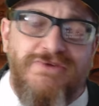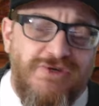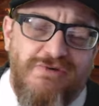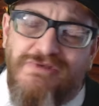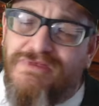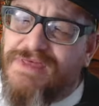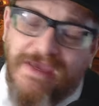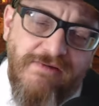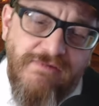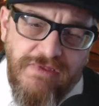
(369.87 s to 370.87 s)
Do you
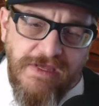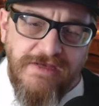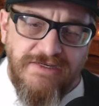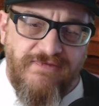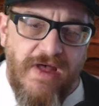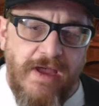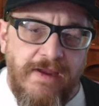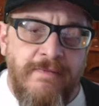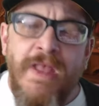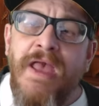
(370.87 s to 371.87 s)
think everything is
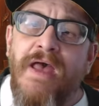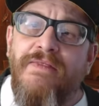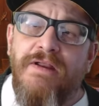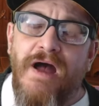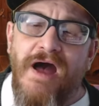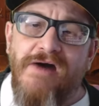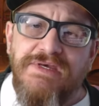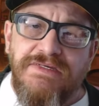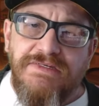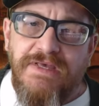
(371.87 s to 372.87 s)
fine? And then
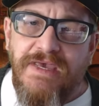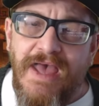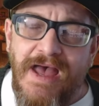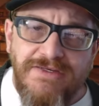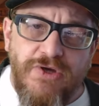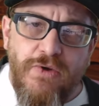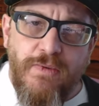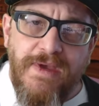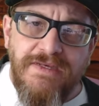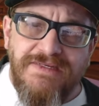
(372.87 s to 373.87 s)
obviously, as
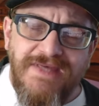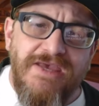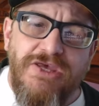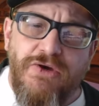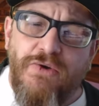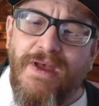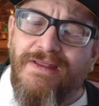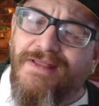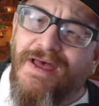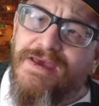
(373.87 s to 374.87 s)
always, thank you
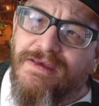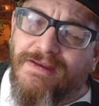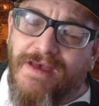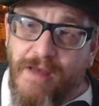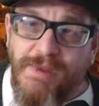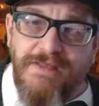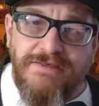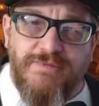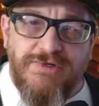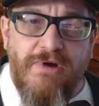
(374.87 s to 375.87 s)
and like and comment
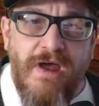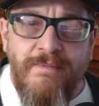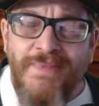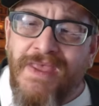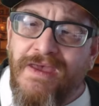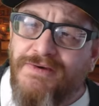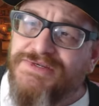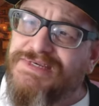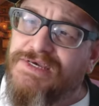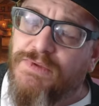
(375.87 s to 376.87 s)
and subscribe. And I'll
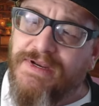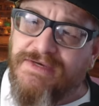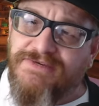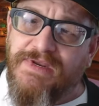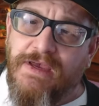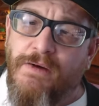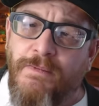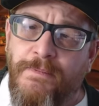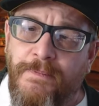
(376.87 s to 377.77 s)
see you in the next video.